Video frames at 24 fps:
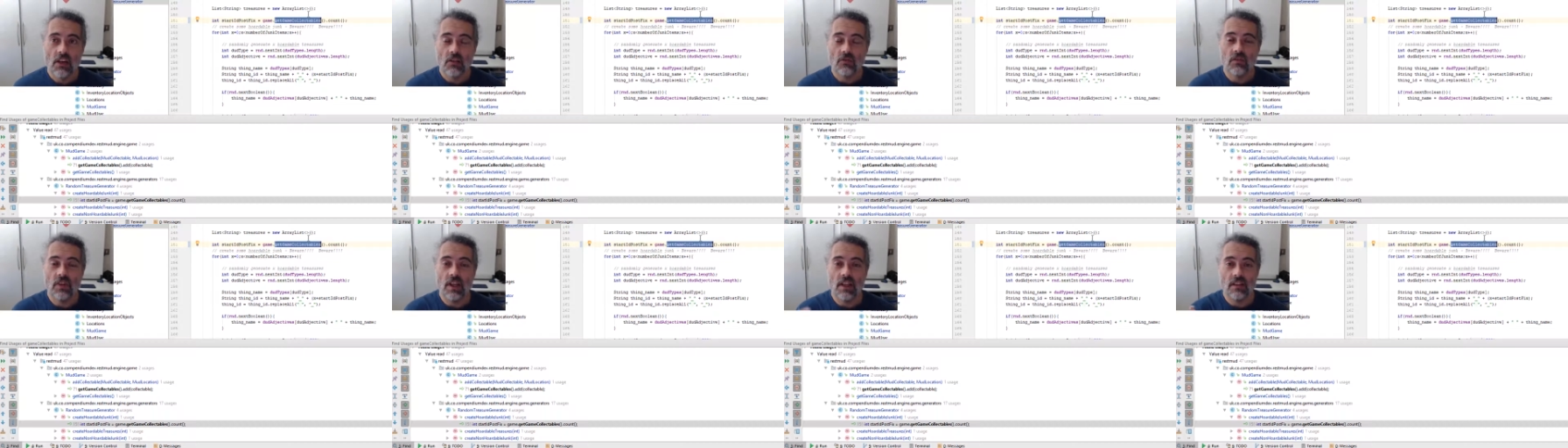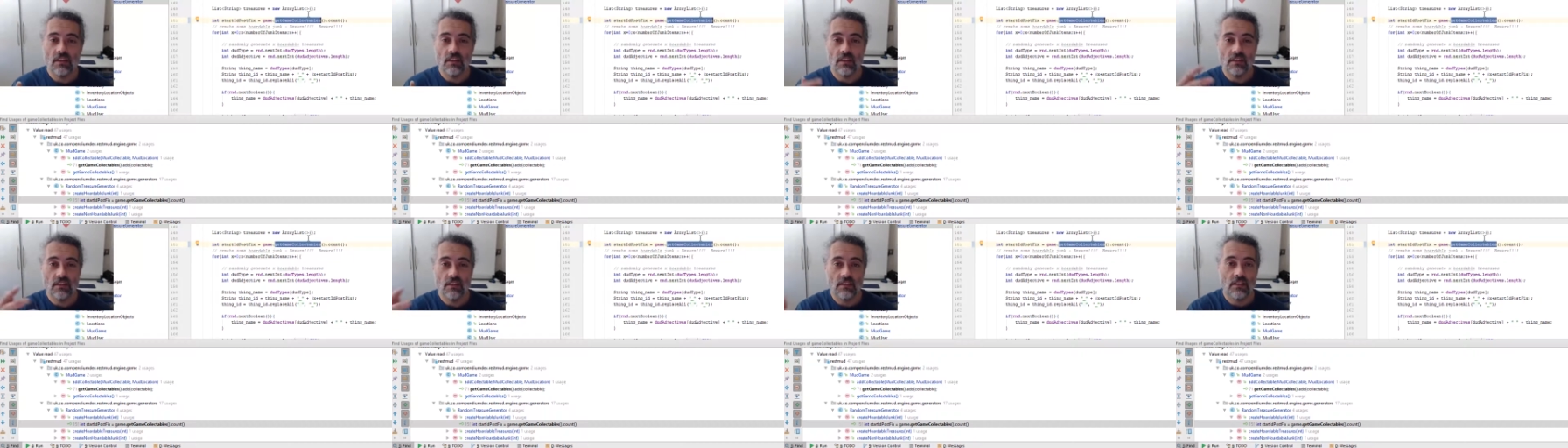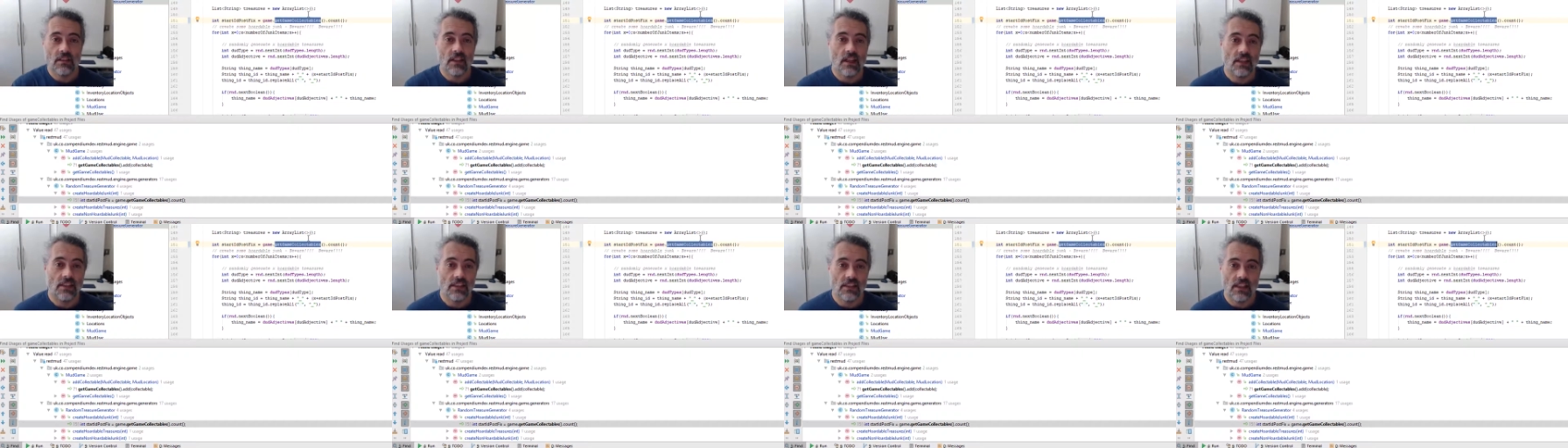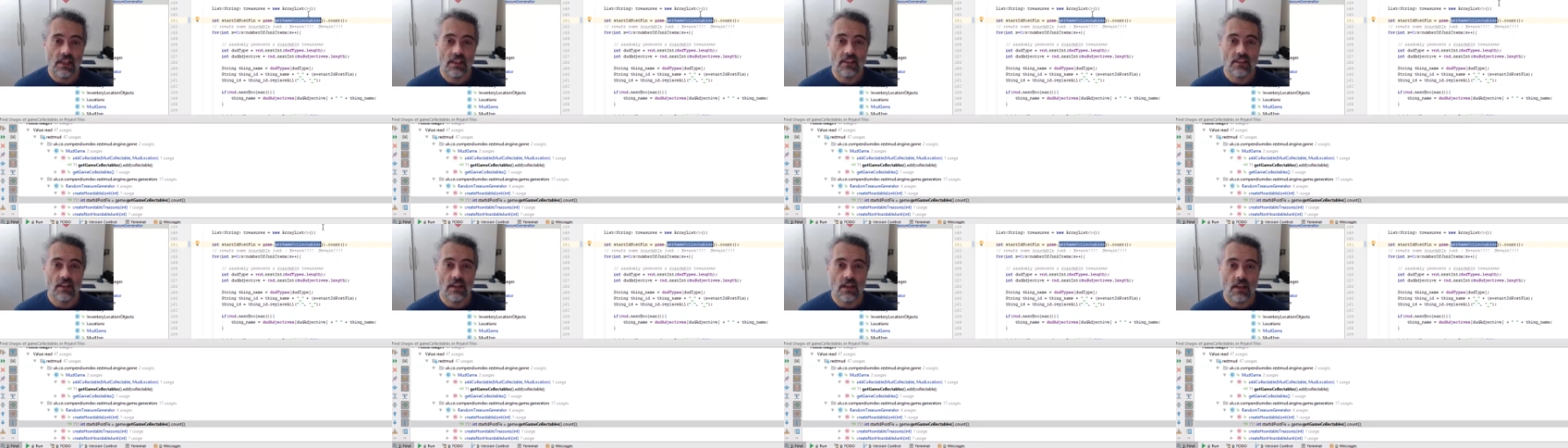rather than
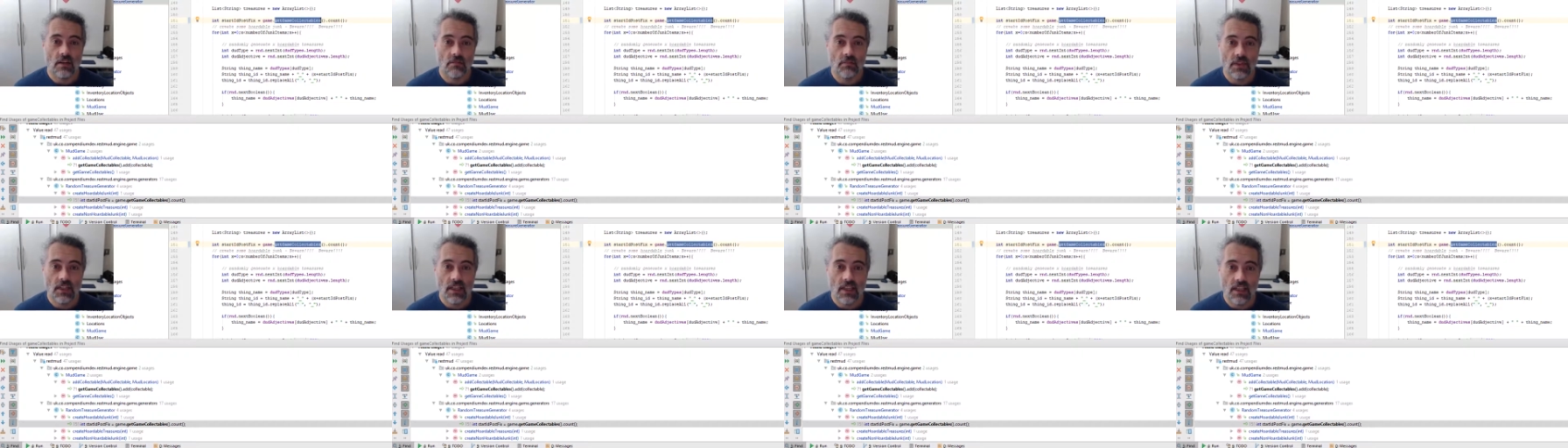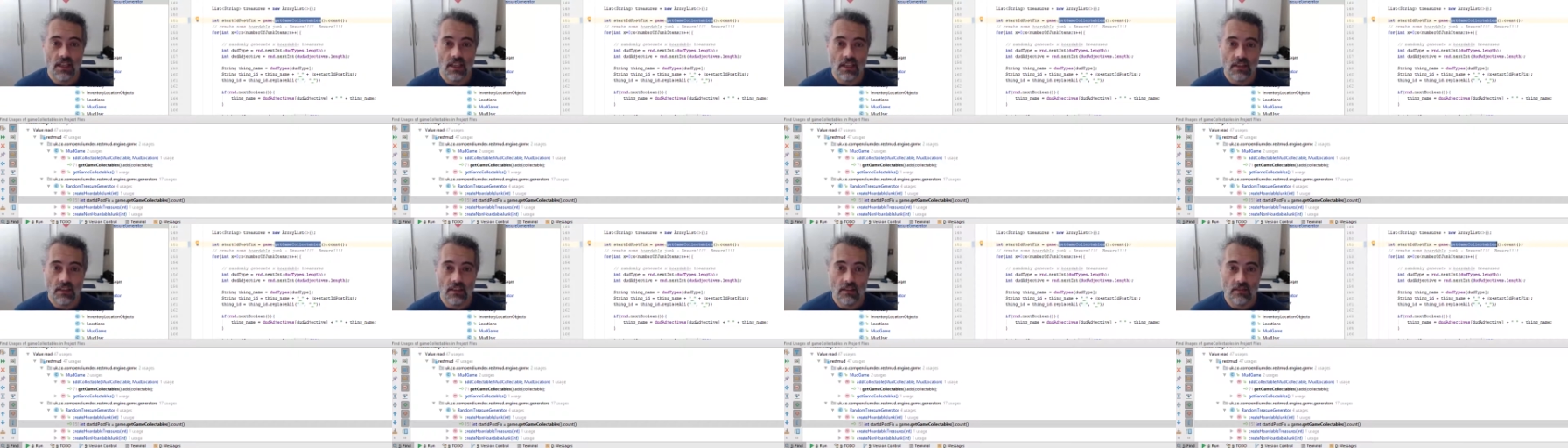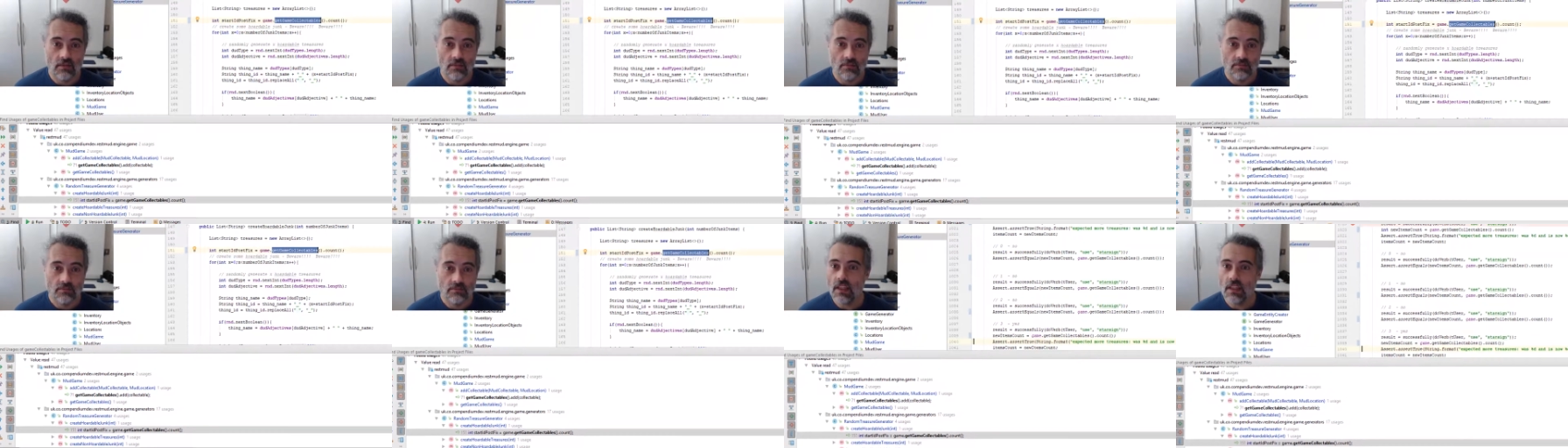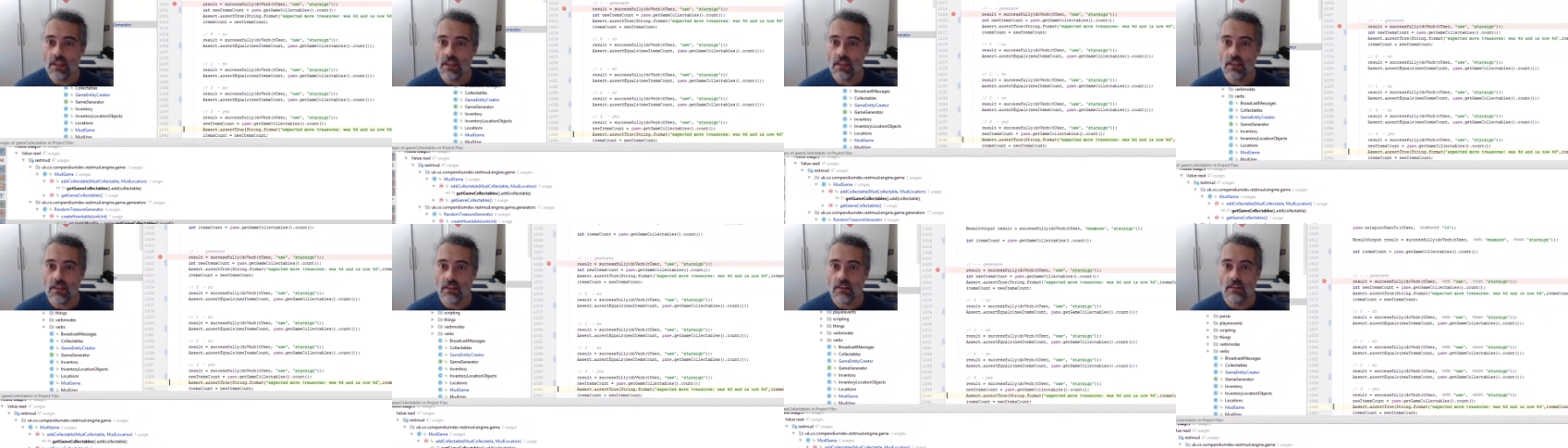set it up in
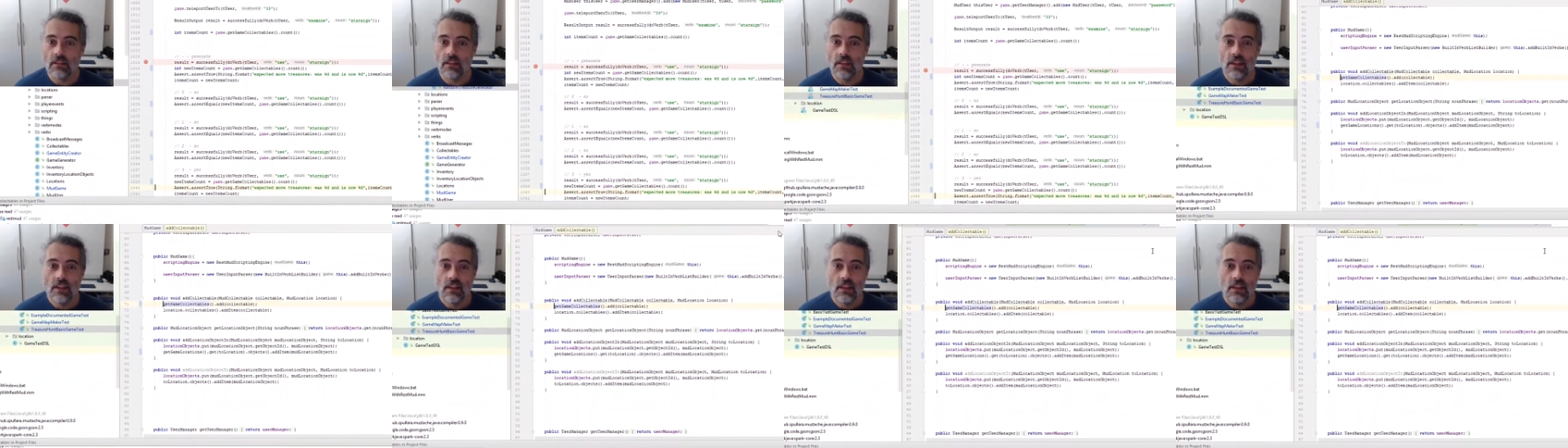here.